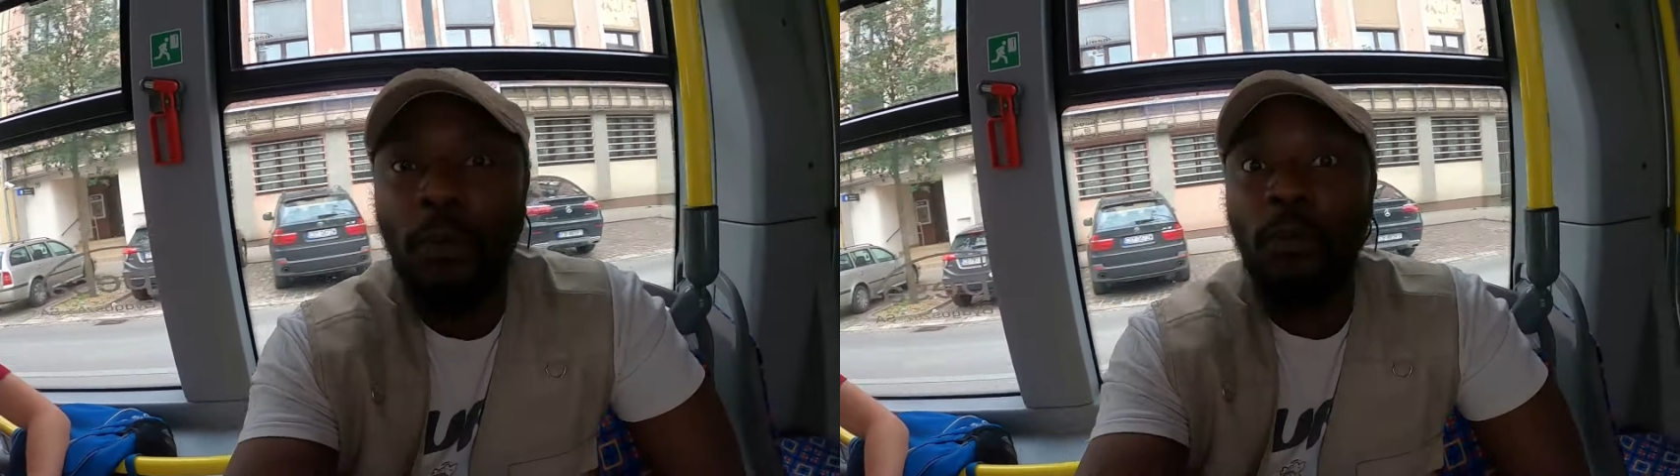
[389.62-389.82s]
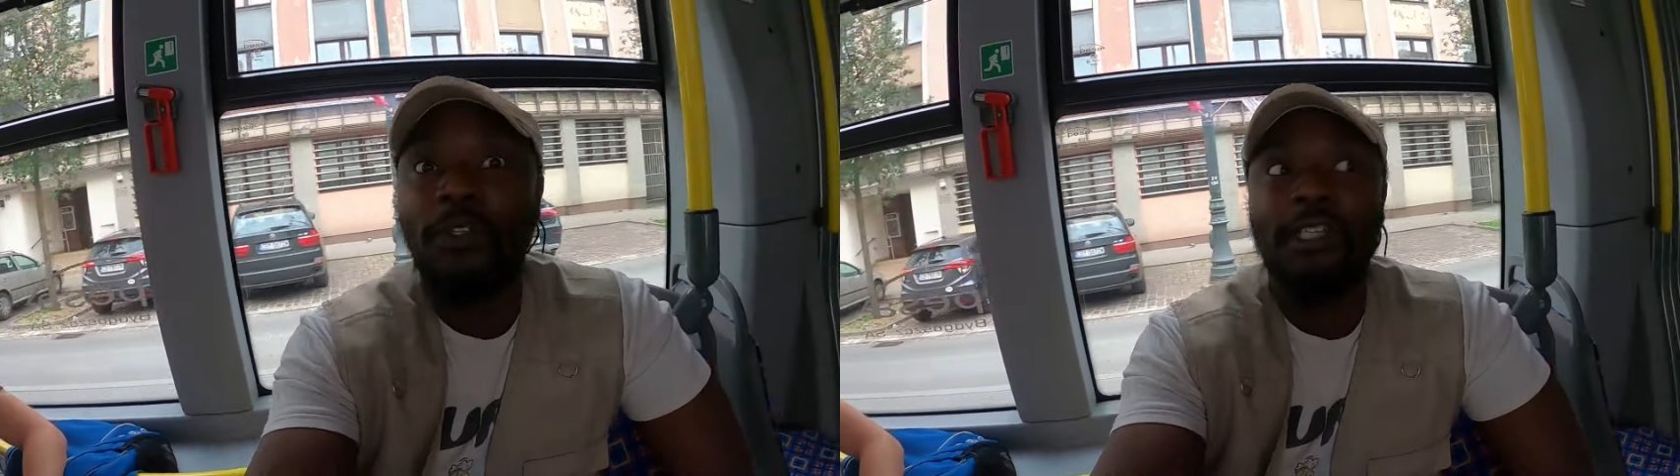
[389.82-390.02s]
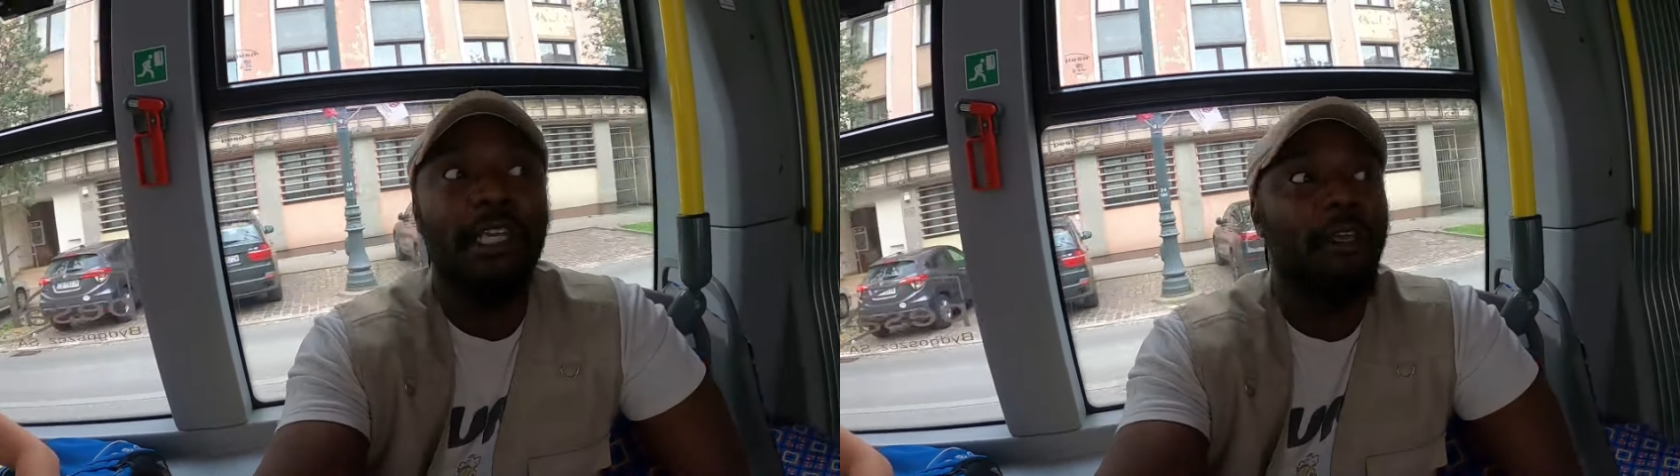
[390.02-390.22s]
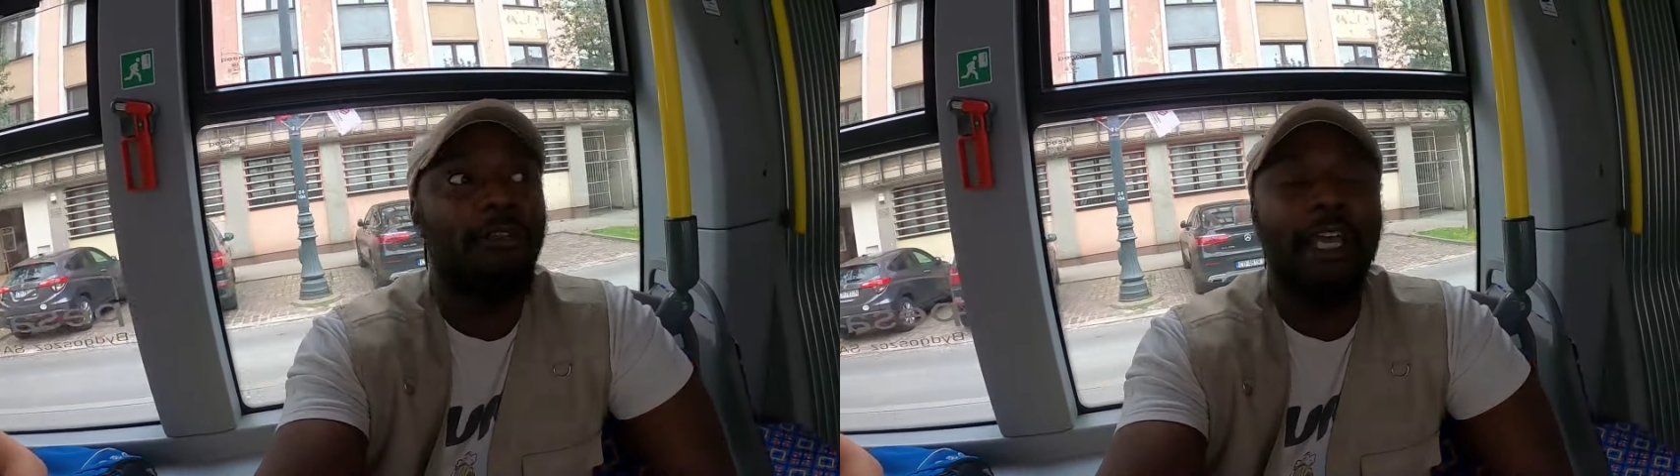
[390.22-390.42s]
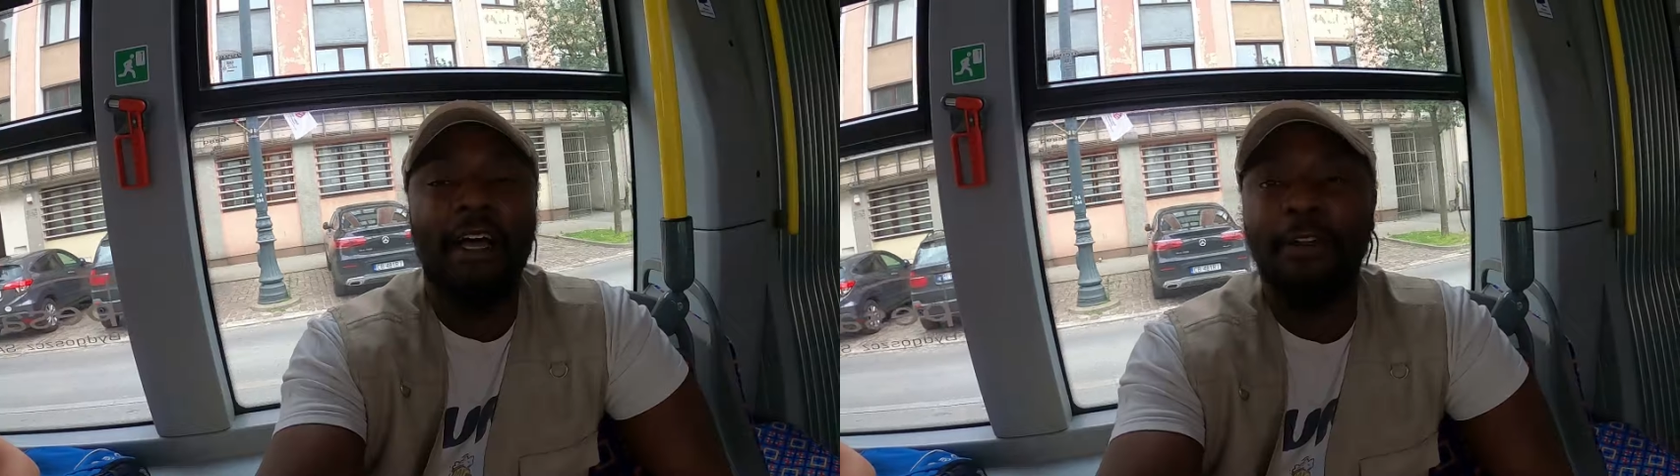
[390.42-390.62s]
we will see
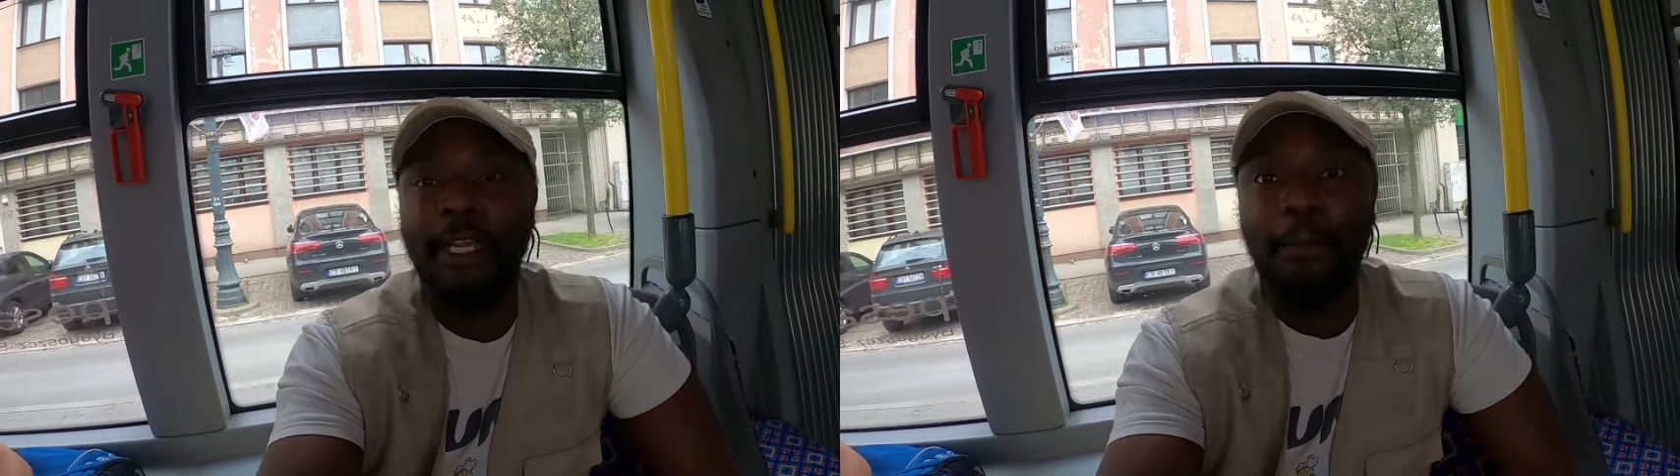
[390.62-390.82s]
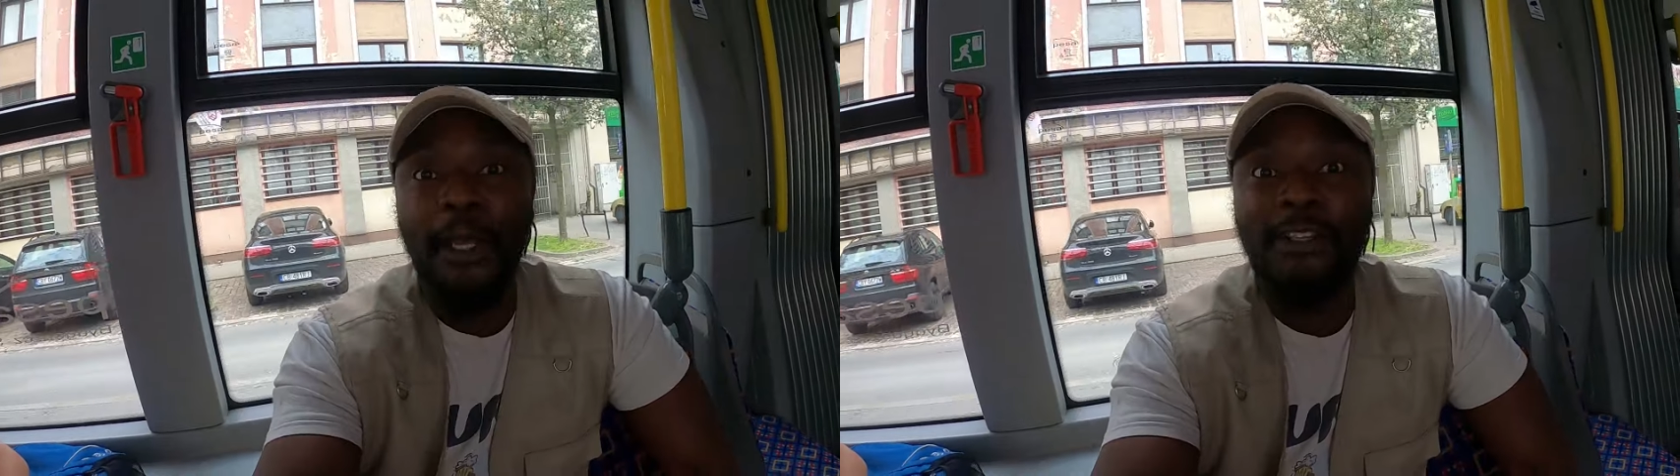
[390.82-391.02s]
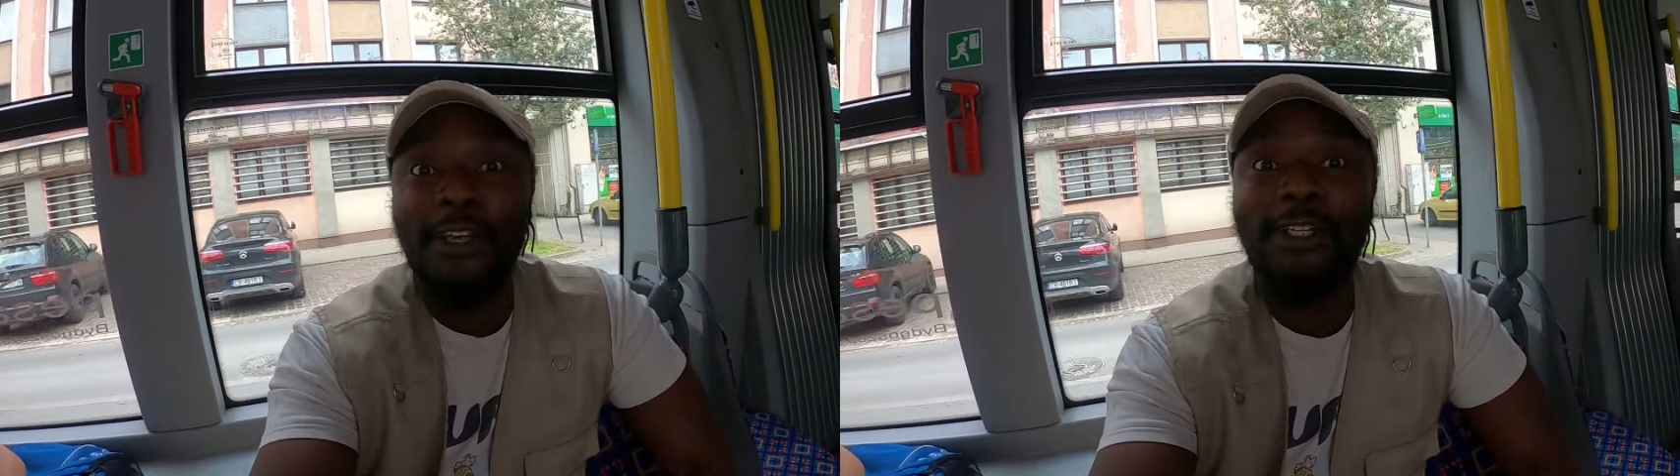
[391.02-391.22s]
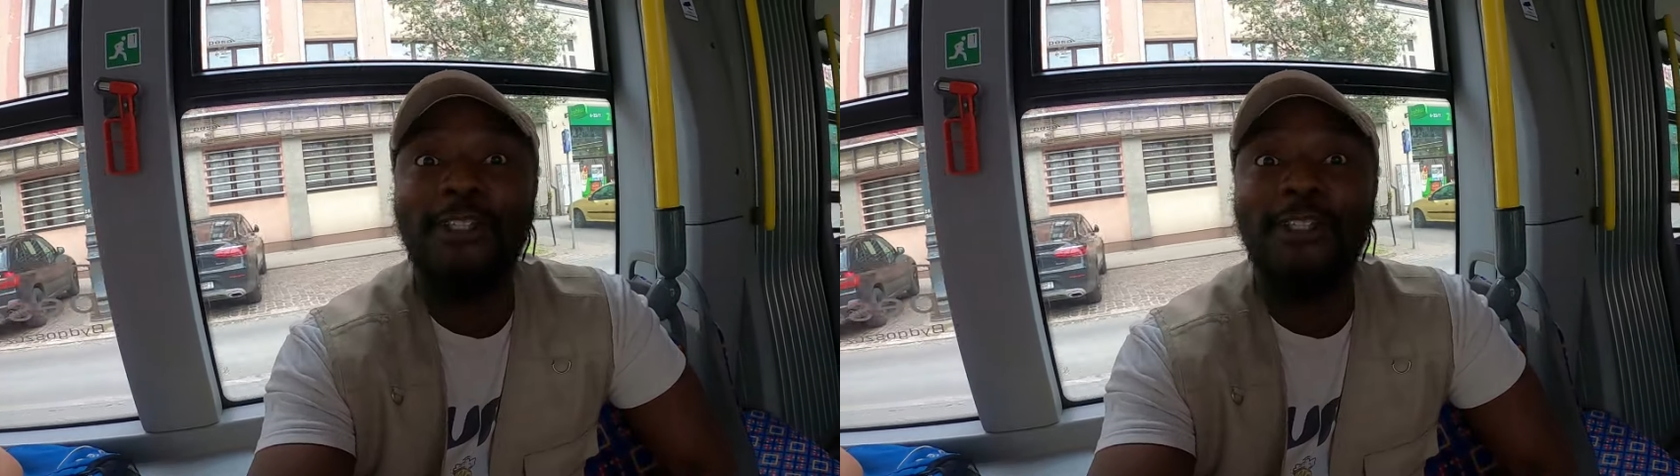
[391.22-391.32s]
if they have any Metka